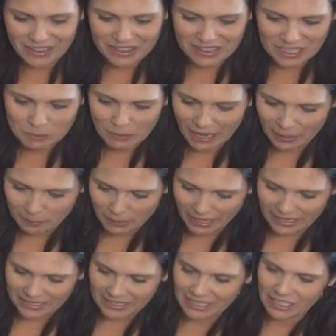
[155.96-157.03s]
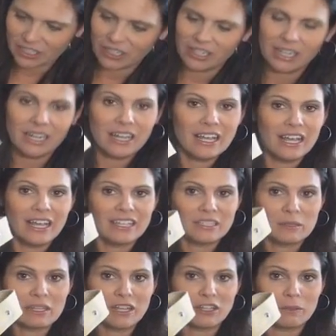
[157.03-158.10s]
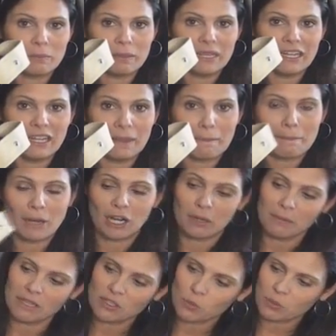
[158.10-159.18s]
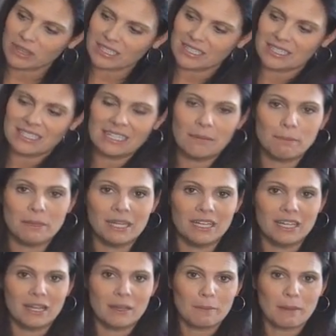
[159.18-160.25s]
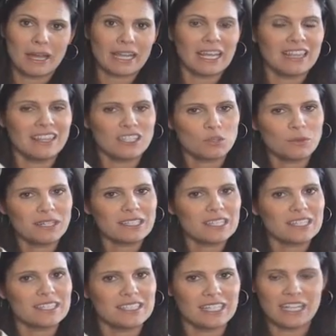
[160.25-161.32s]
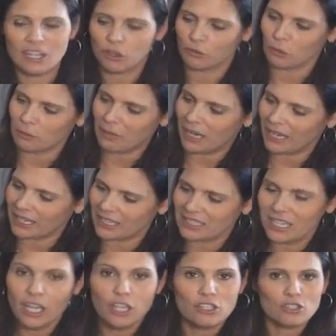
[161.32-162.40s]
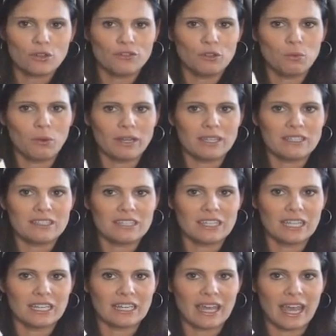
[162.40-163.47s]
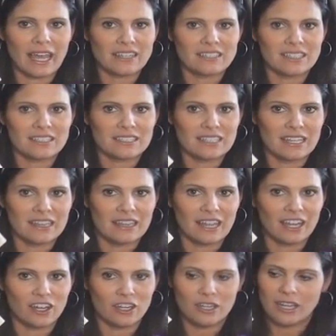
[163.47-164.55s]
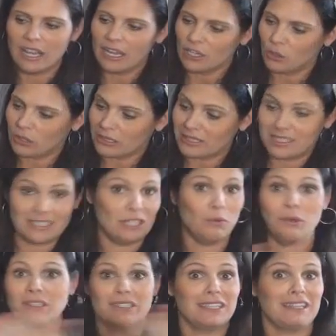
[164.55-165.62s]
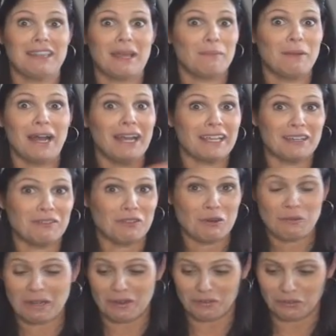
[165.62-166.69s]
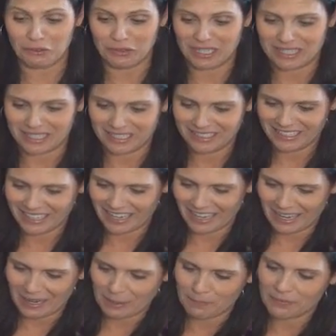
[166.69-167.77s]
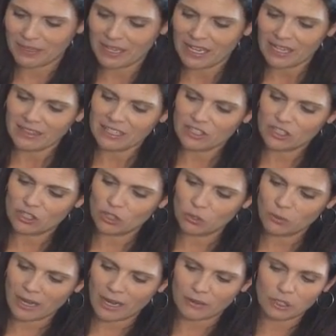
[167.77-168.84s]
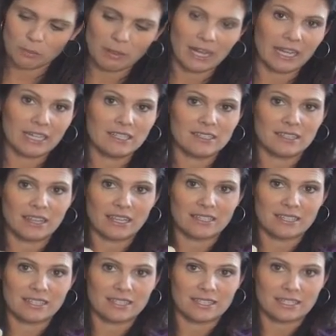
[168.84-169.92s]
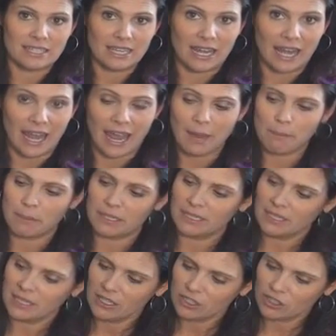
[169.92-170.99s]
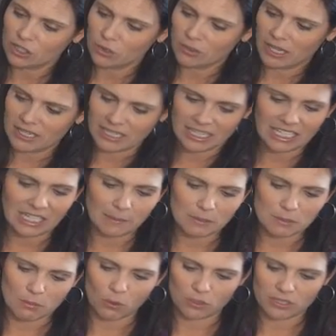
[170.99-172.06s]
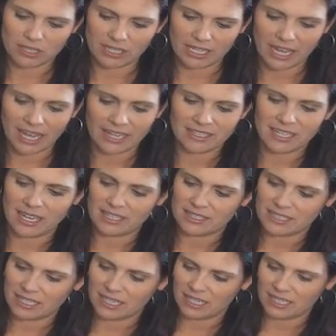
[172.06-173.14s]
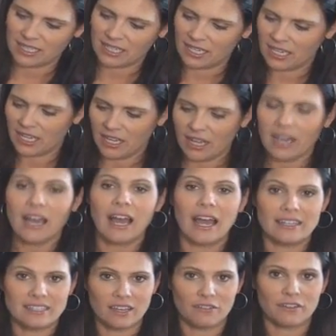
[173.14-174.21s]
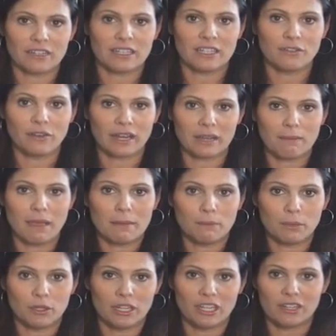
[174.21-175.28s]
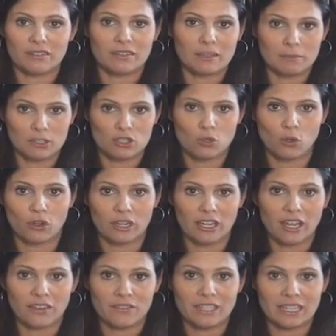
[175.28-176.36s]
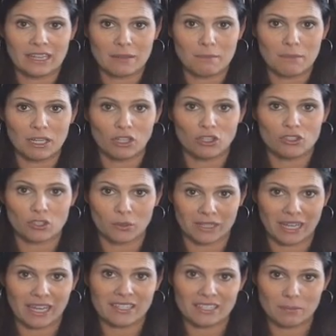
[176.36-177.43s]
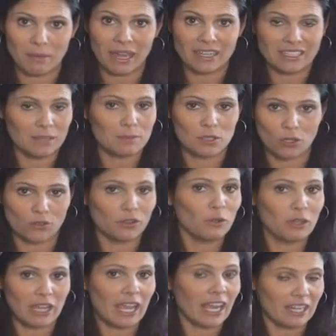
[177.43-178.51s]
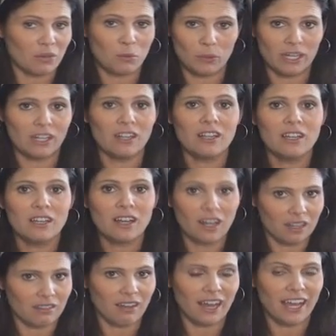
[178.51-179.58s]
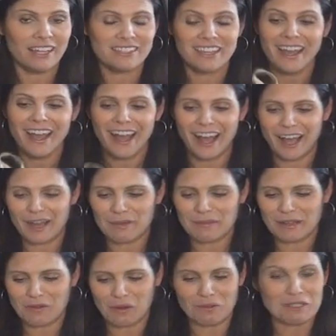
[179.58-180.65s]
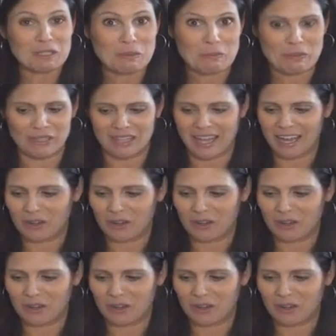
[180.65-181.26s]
then this back pocket here, it's another big compartment with a zip pocket. And this one is a see-through pocket. So if you wanted to get access in there, you could see what's in that pocket for whatever reason. Um, these two outer pockets, they snap so that it keeps most of the contents in. I definitely recommend putting the majority of it in the middle so in case the bag tips over, and it will a lot, um, it won't spill